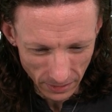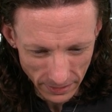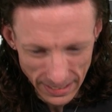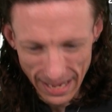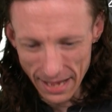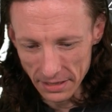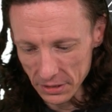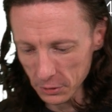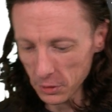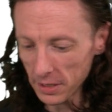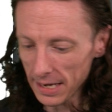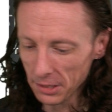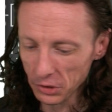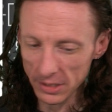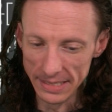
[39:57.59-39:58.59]
Yeah, so you can
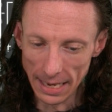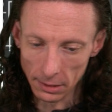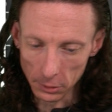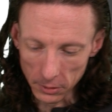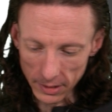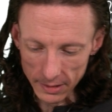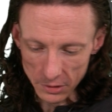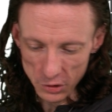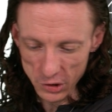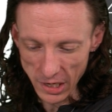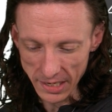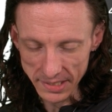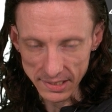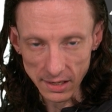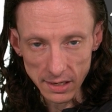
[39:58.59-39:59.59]
actually download it as
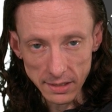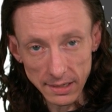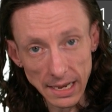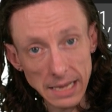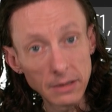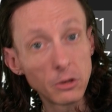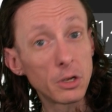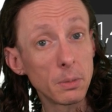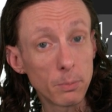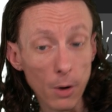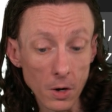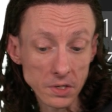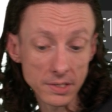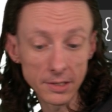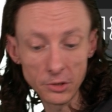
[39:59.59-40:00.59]
JSON and you can
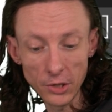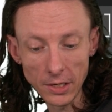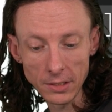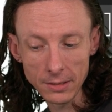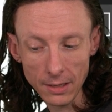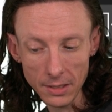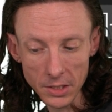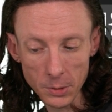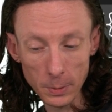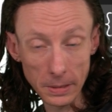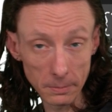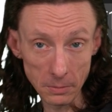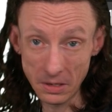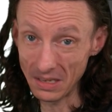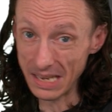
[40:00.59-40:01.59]
parse the JSON. So
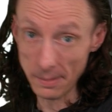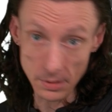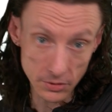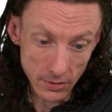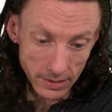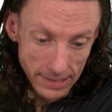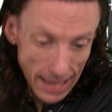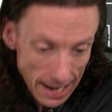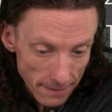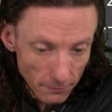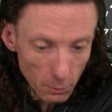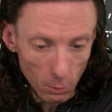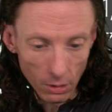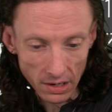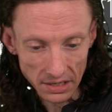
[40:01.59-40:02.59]
we could demonstrate that if you
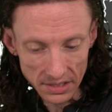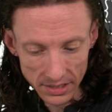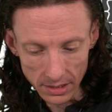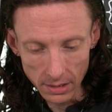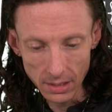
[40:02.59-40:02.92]
want.